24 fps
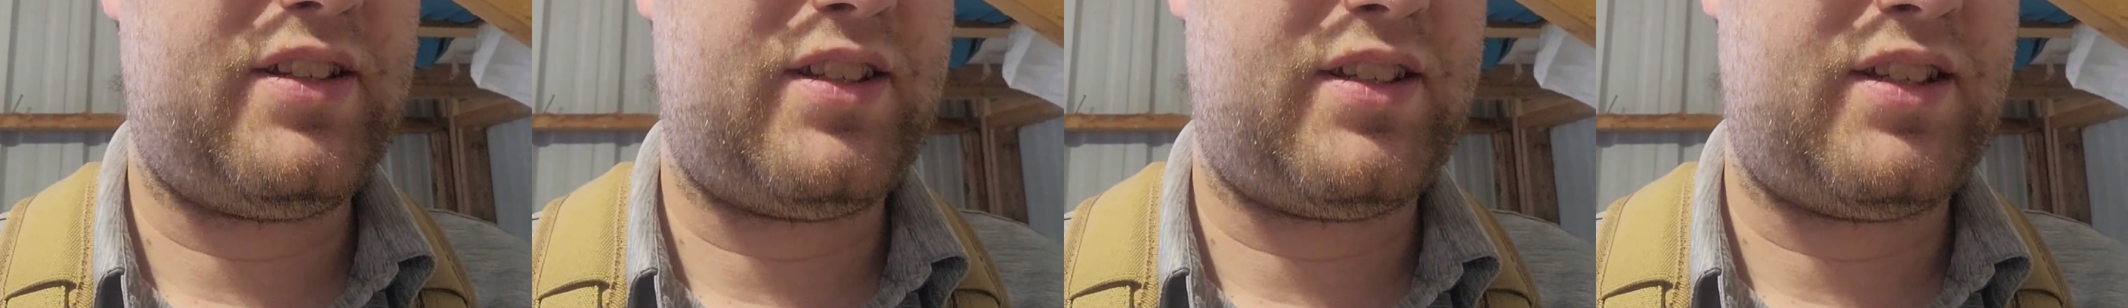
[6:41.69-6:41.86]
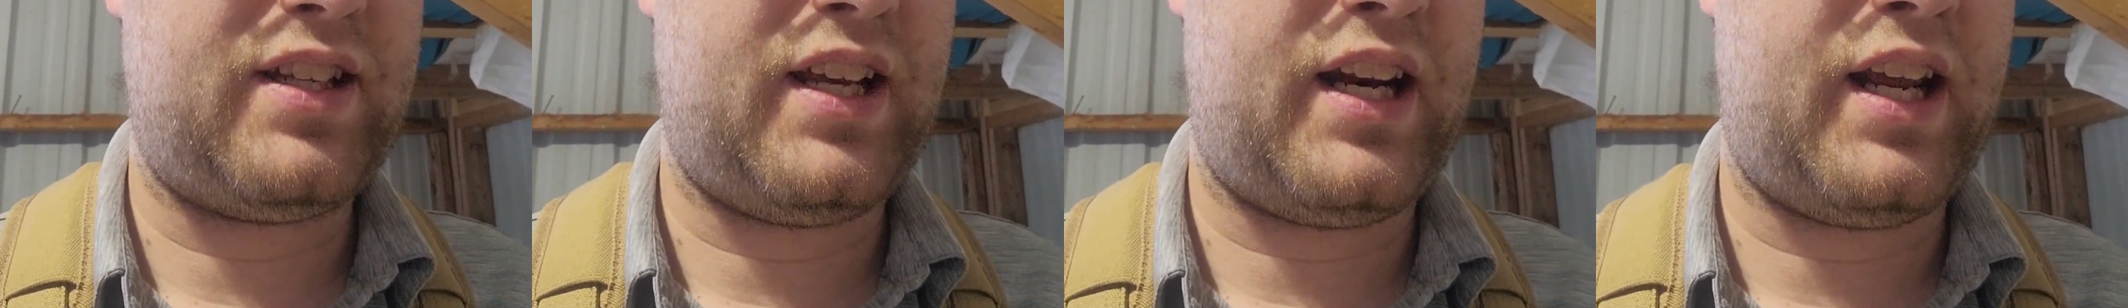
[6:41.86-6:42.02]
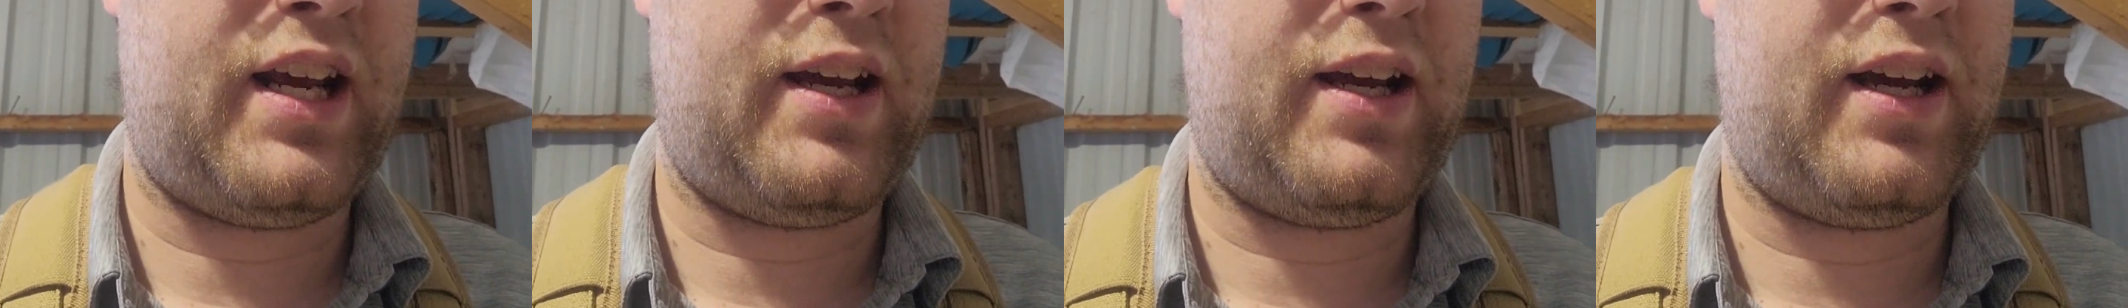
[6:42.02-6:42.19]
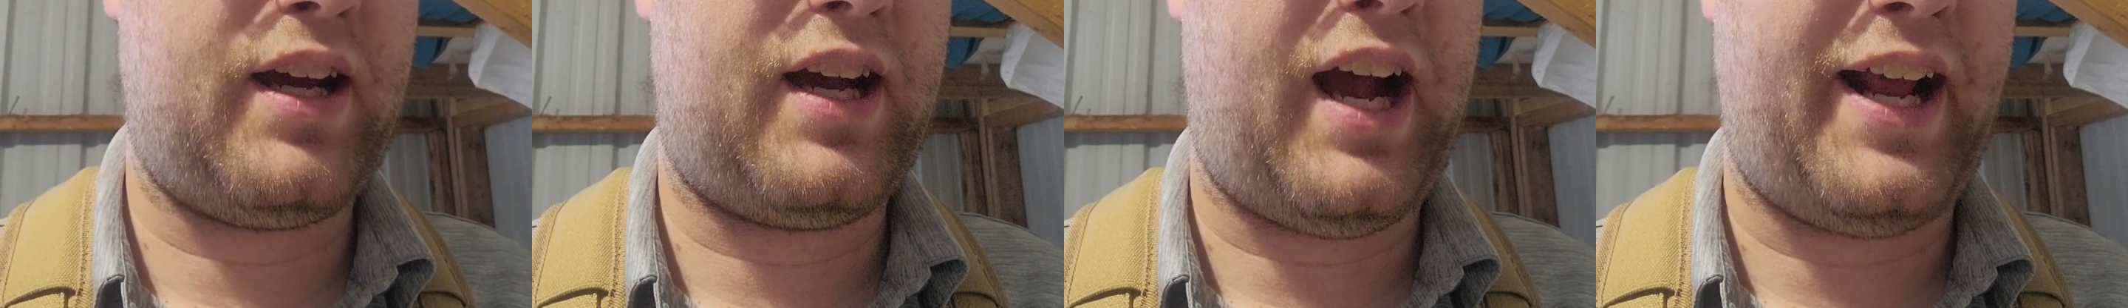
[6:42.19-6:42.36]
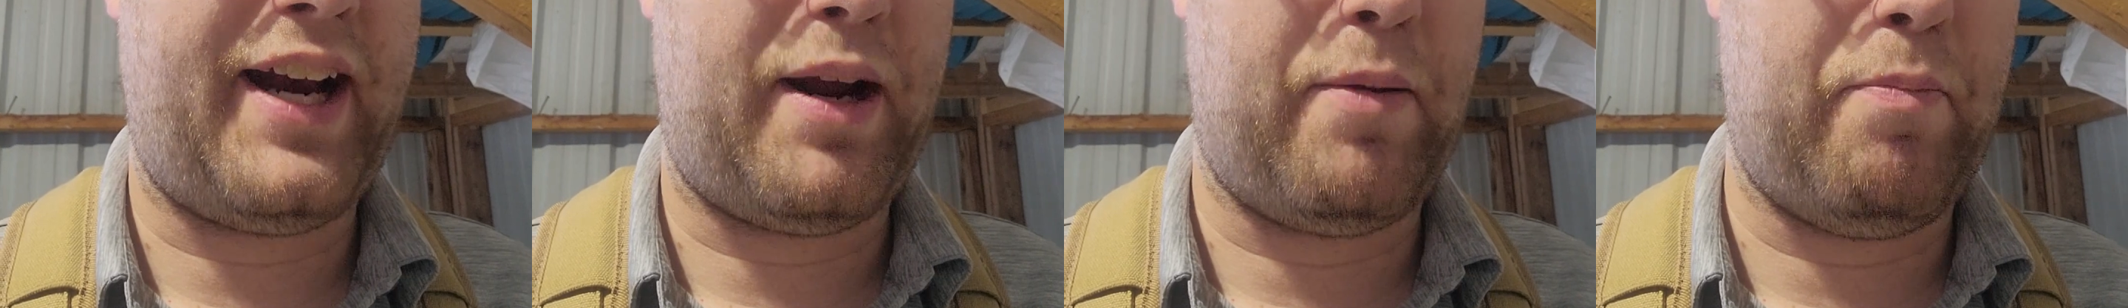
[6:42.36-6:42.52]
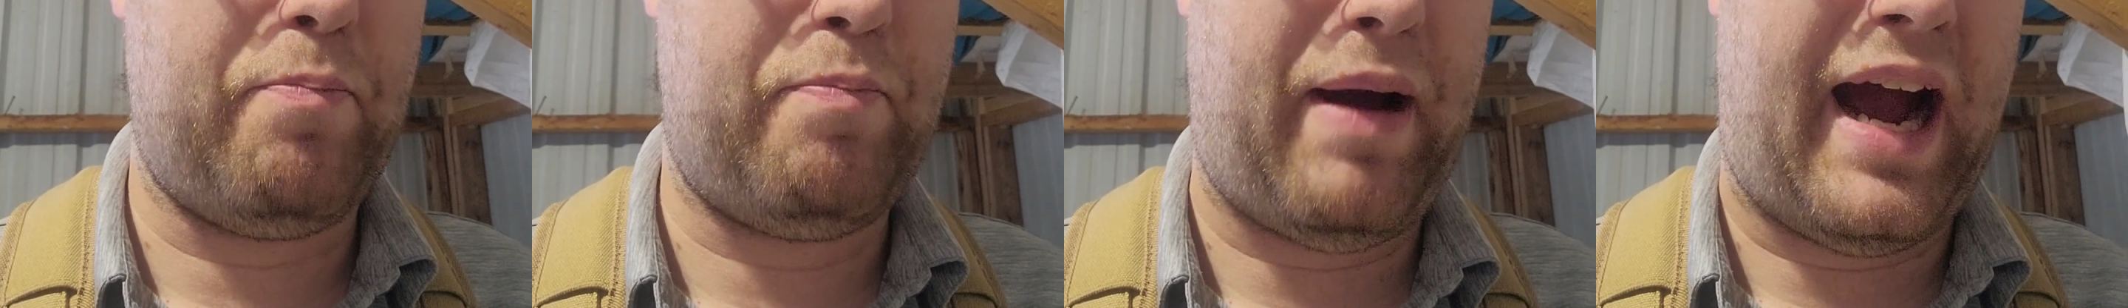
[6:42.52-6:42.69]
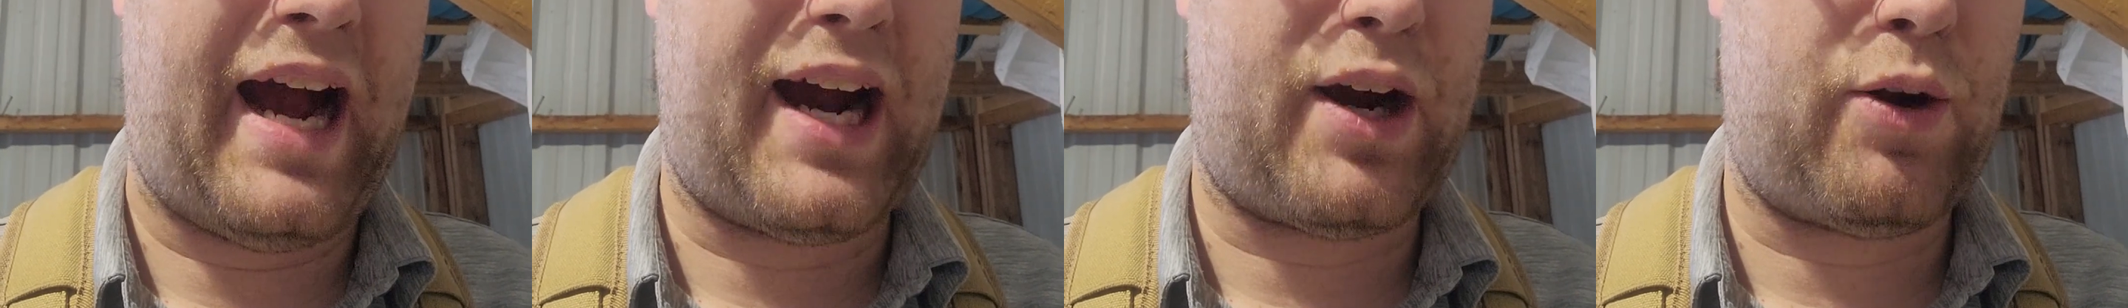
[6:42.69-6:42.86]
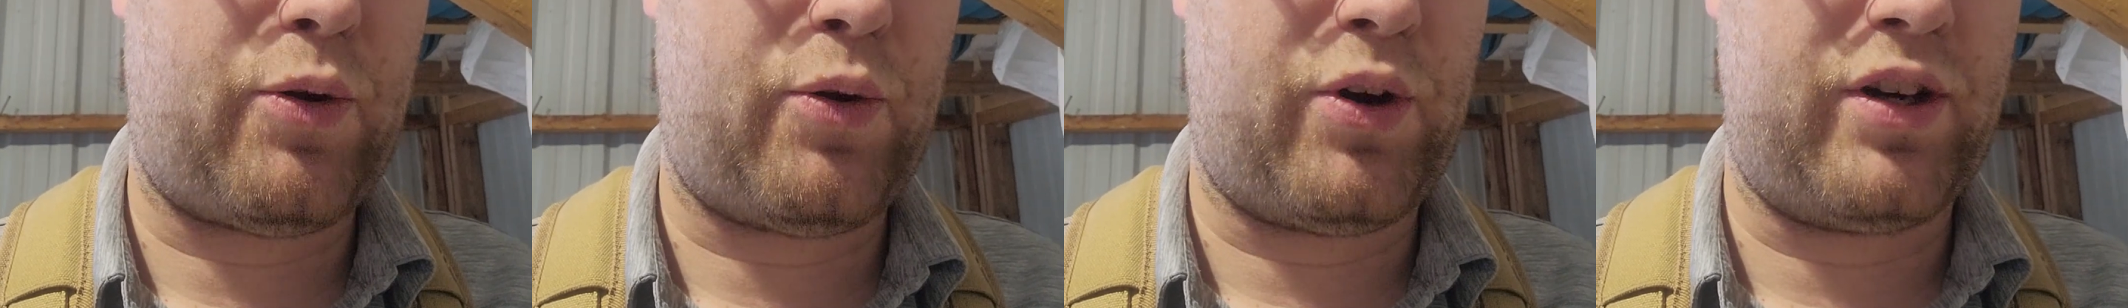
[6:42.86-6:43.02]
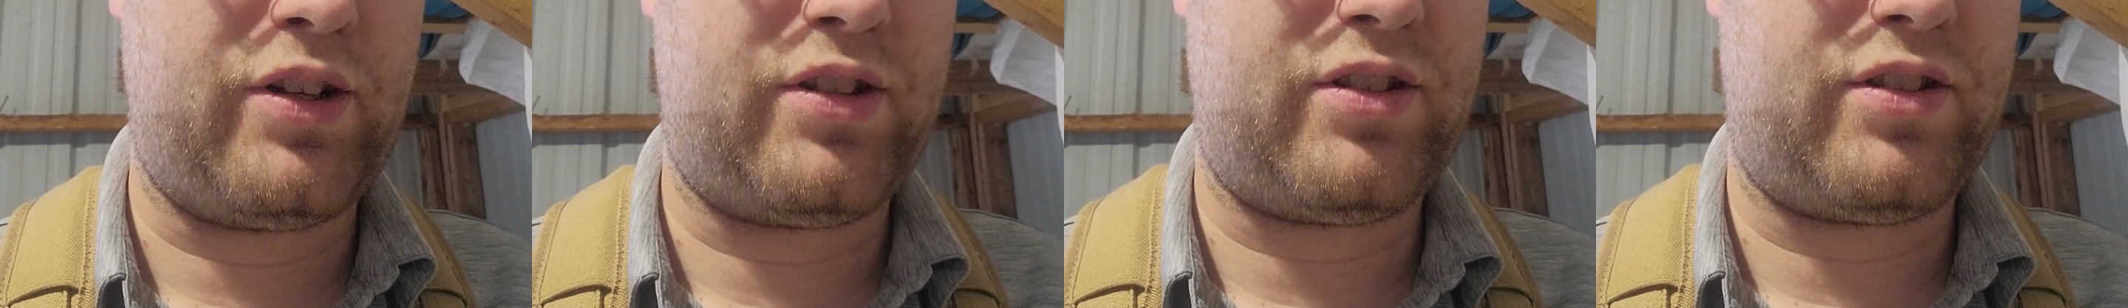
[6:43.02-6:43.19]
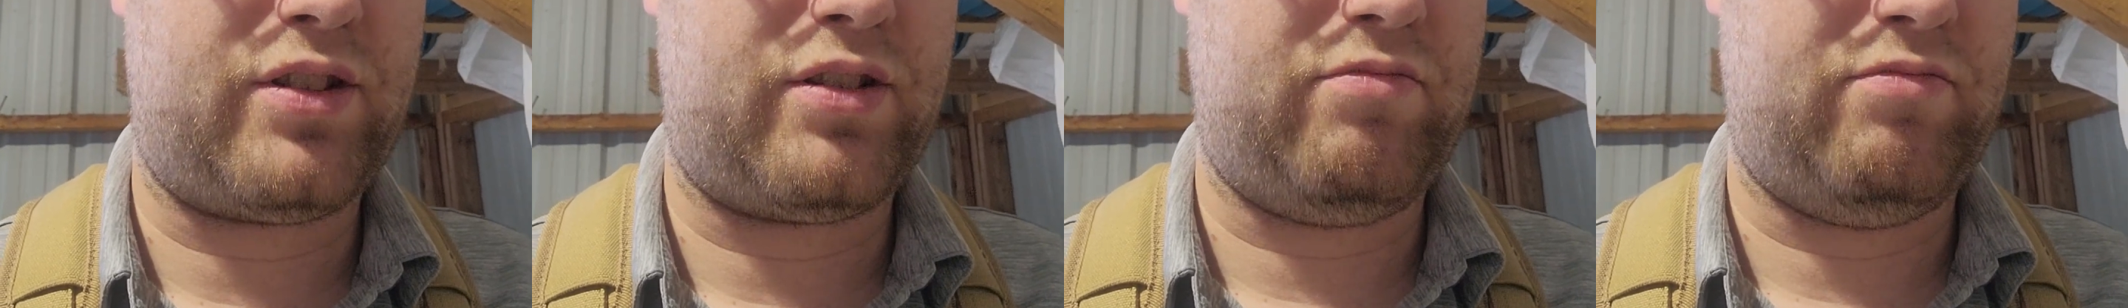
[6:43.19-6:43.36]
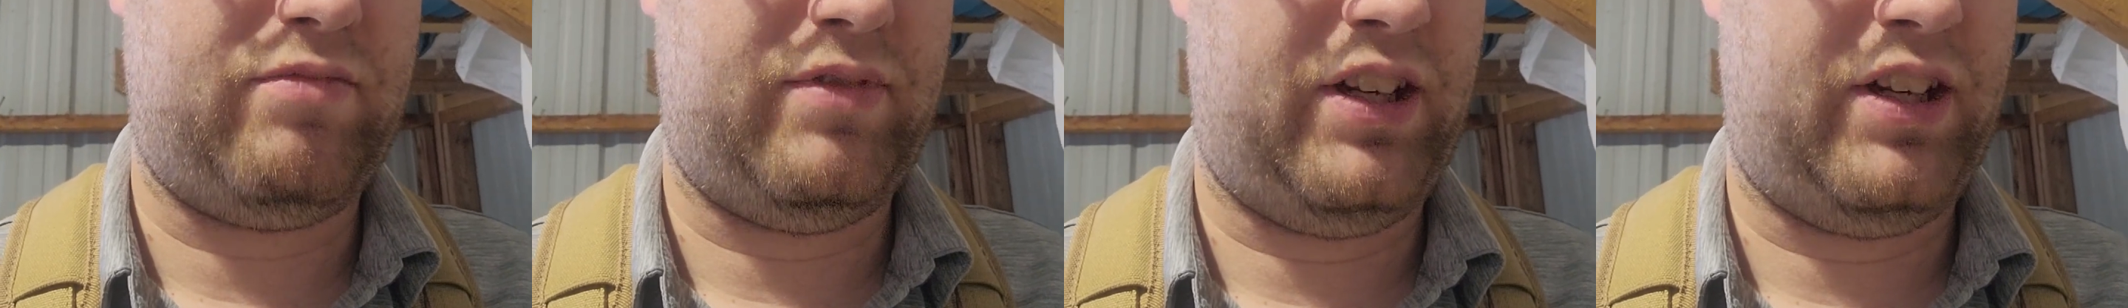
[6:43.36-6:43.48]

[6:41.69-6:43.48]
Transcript: sitting kind of backwards.